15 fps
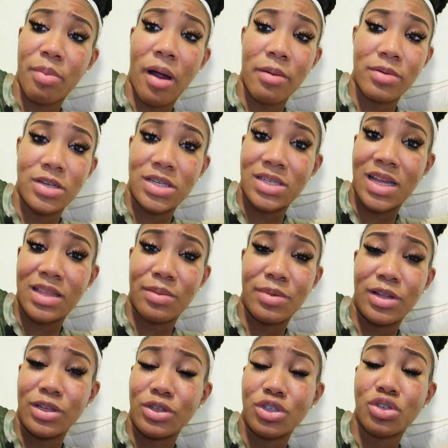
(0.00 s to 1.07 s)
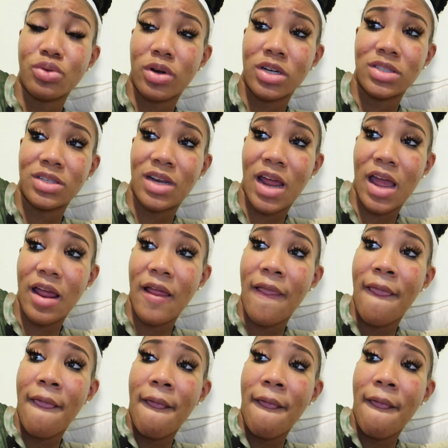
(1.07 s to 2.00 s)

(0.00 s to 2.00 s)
Probably just have to be a little shorter today.